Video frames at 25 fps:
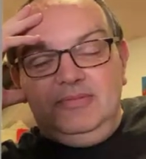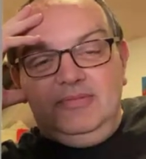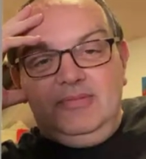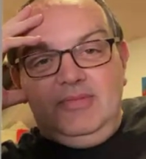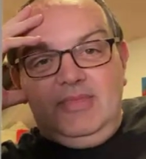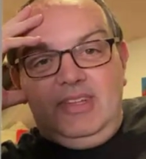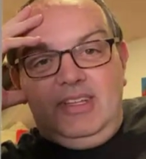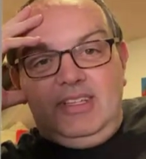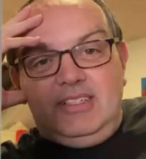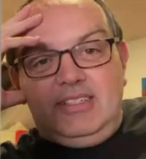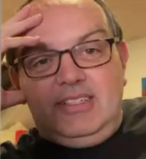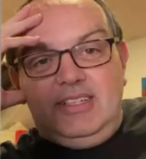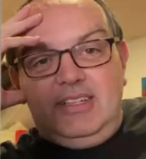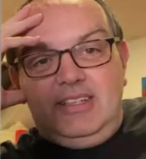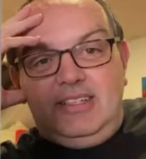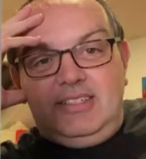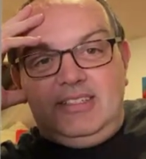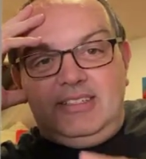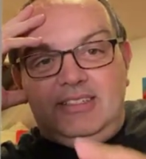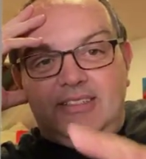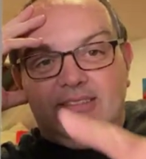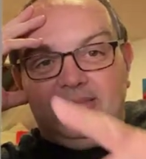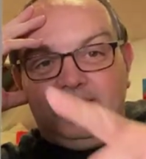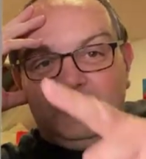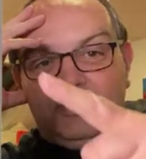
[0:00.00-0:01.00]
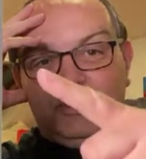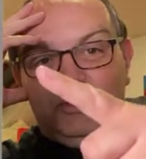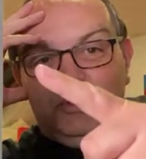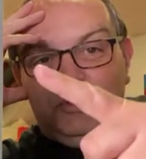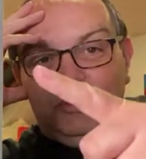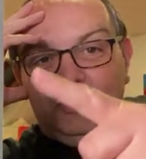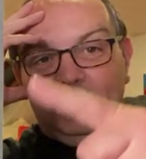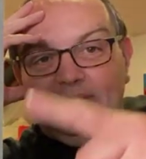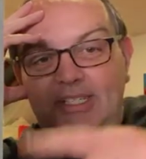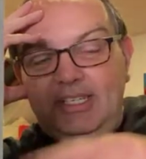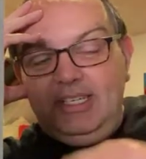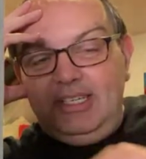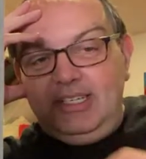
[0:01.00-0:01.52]
So this is a
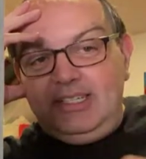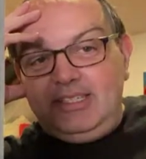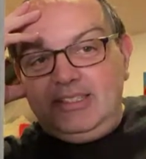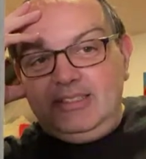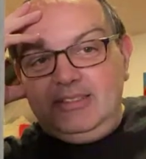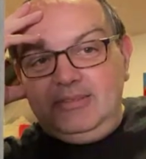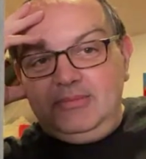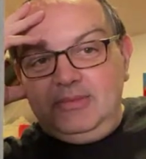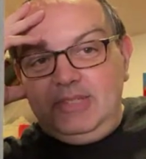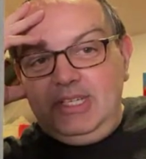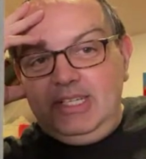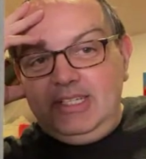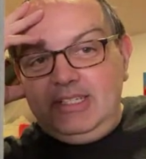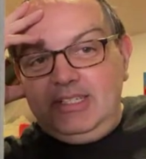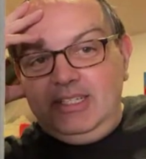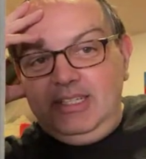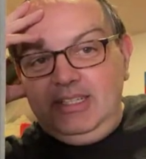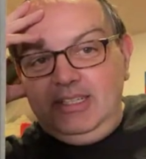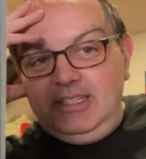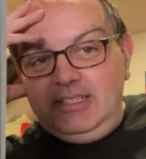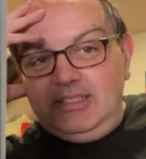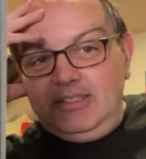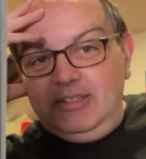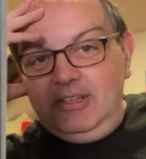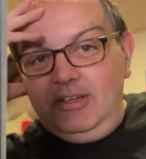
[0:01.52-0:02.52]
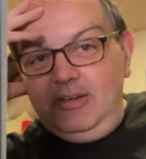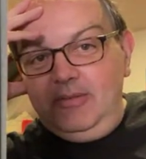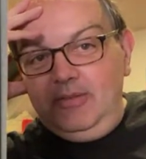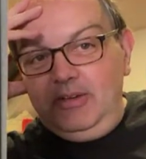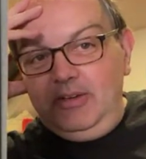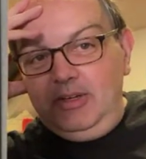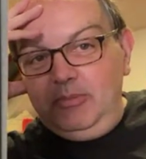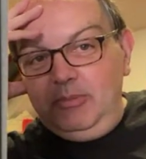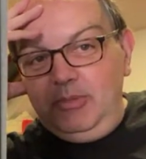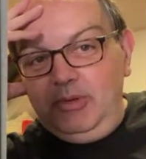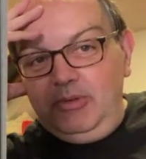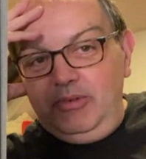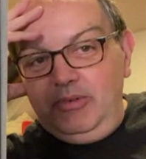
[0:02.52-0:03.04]
recording test. I'm testing the
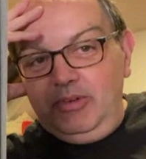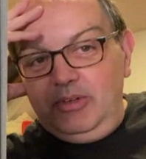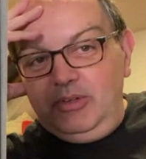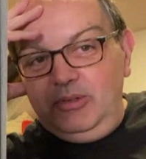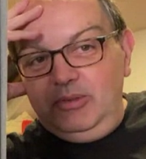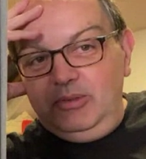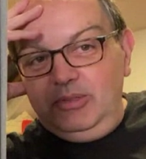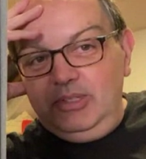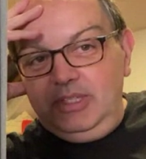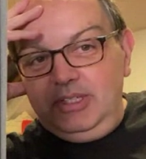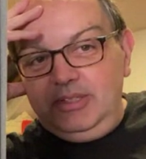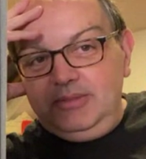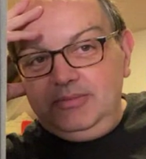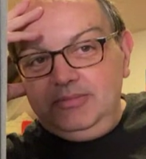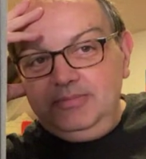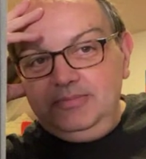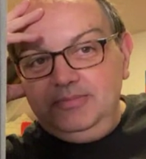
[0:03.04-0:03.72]
timing on my recording.